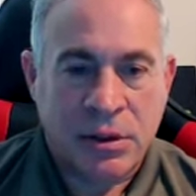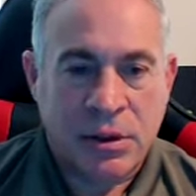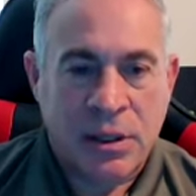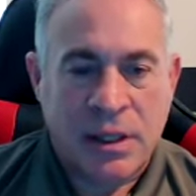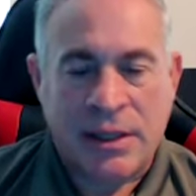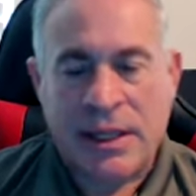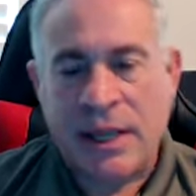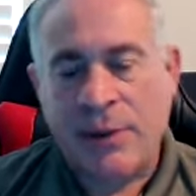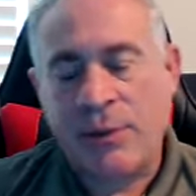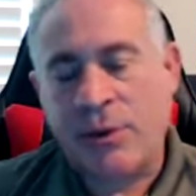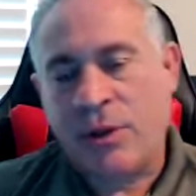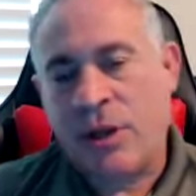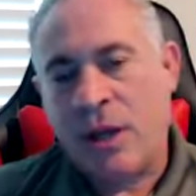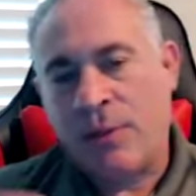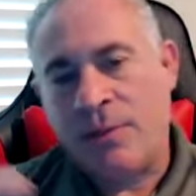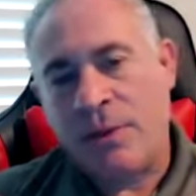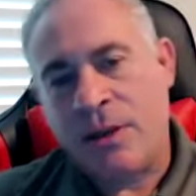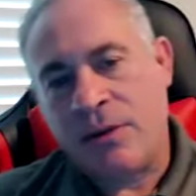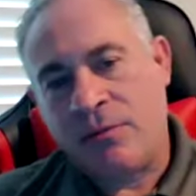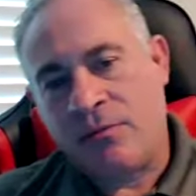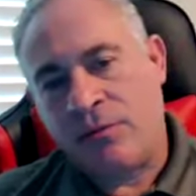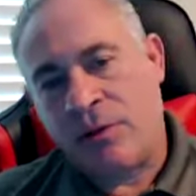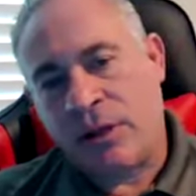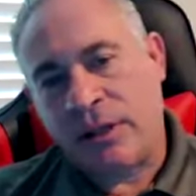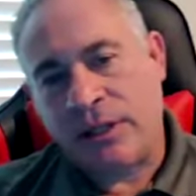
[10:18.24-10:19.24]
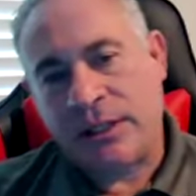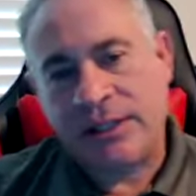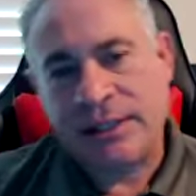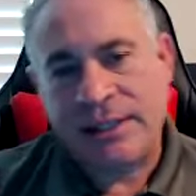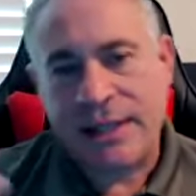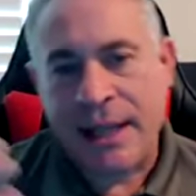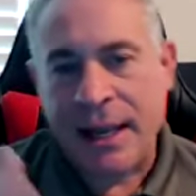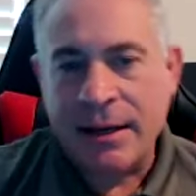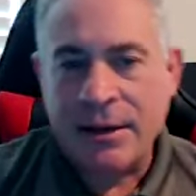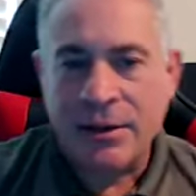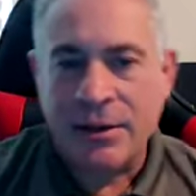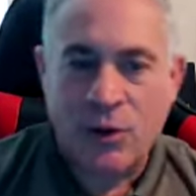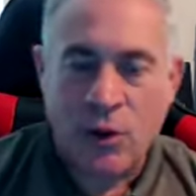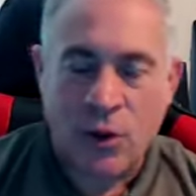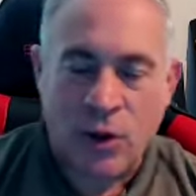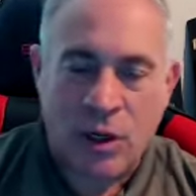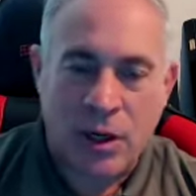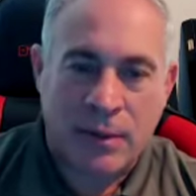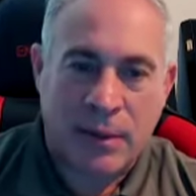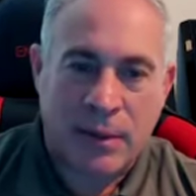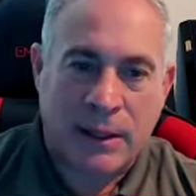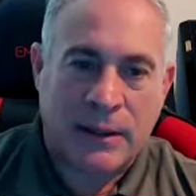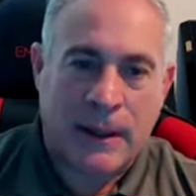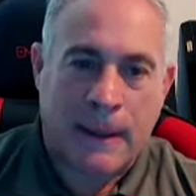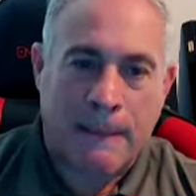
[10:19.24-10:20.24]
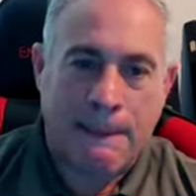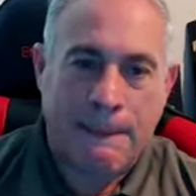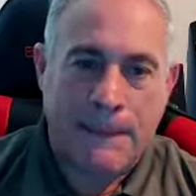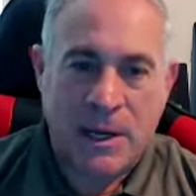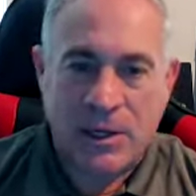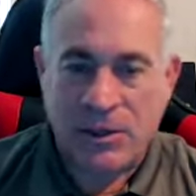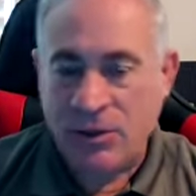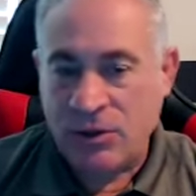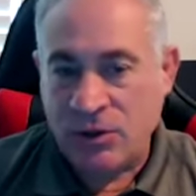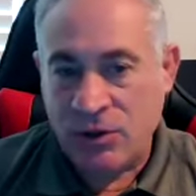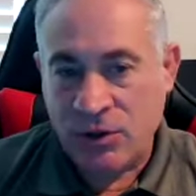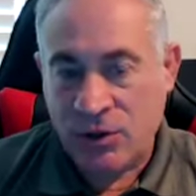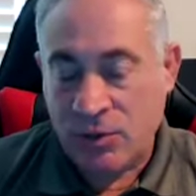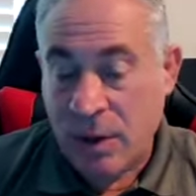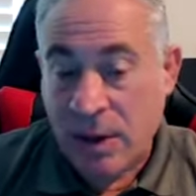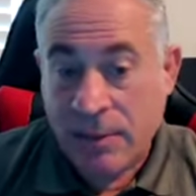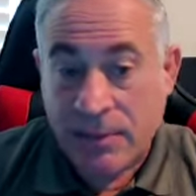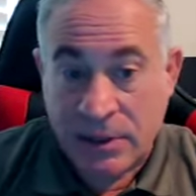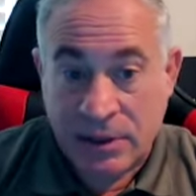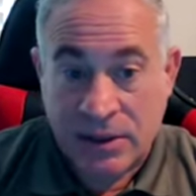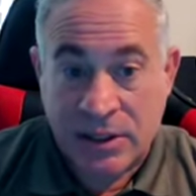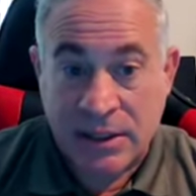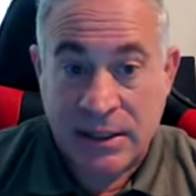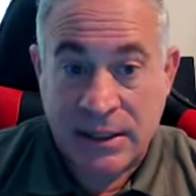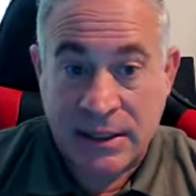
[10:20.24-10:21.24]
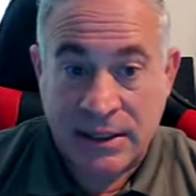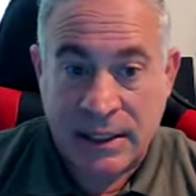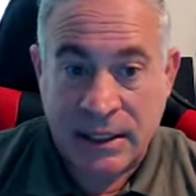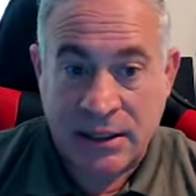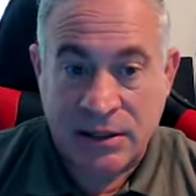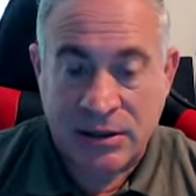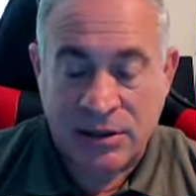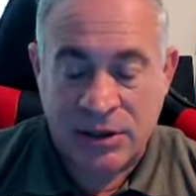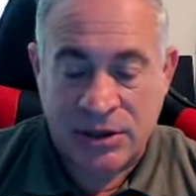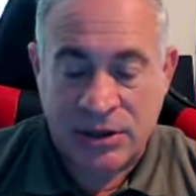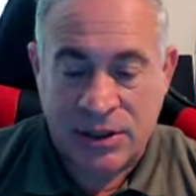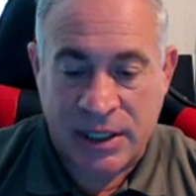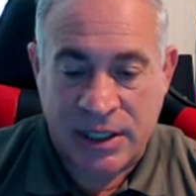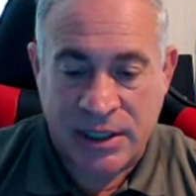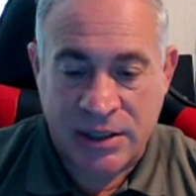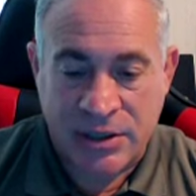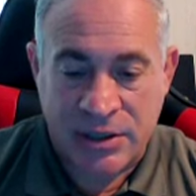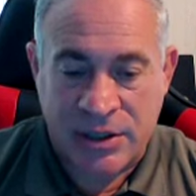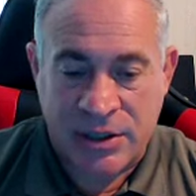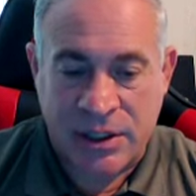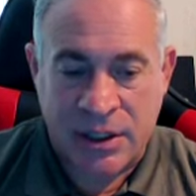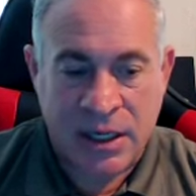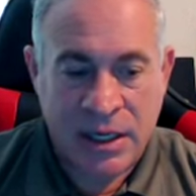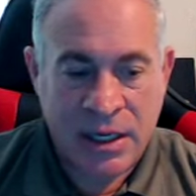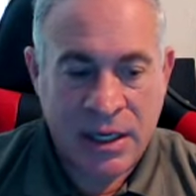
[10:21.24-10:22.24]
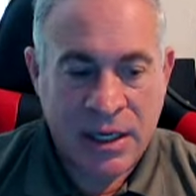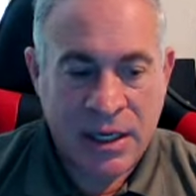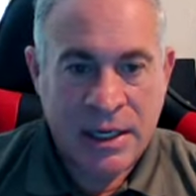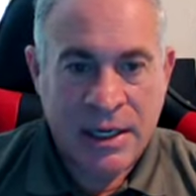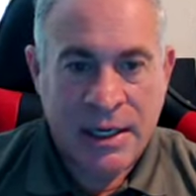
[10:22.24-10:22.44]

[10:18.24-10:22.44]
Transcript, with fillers: and they would come in real excited to talk about the missions. Remember, it's an intelligence agency.